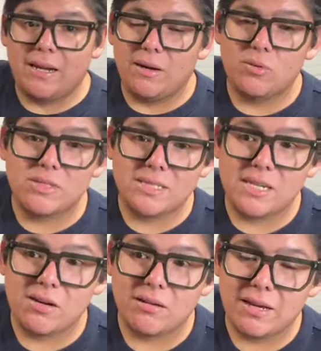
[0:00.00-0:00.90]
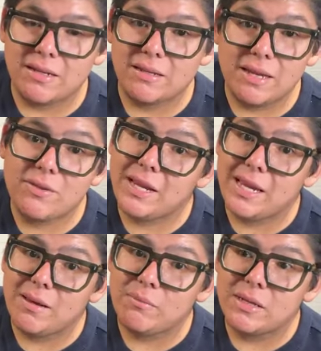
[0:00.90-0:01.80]
And I will see y'all at
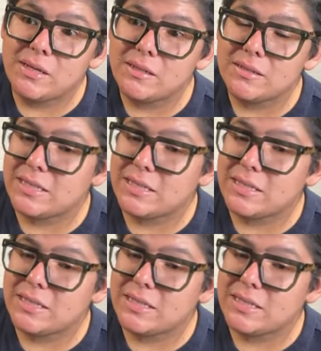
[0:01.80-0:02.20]
11 a.m.